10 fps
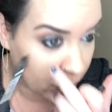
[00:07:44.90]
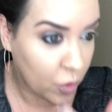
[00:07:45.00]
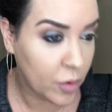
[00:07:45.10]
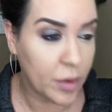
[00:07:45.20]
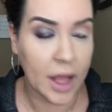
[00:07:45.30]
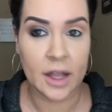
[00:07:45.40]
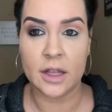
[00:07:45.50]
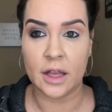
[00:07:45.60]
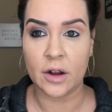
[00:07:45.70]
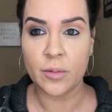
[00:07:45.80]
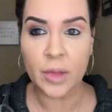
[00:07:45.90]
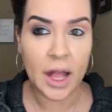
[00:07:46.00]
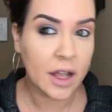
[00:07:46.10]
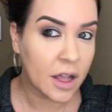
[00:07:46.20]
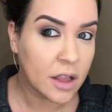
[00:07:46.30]
more black eyeliner,
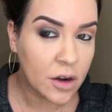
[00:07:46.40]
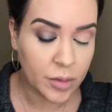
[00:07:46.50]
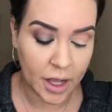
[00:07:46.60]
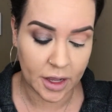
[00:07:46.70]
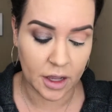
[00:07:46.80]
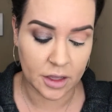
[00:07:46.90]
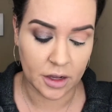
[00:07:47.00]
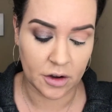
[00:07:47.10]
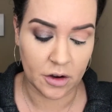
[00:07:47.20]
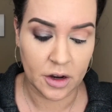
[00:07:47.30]
black eyeliner, black eyeliner.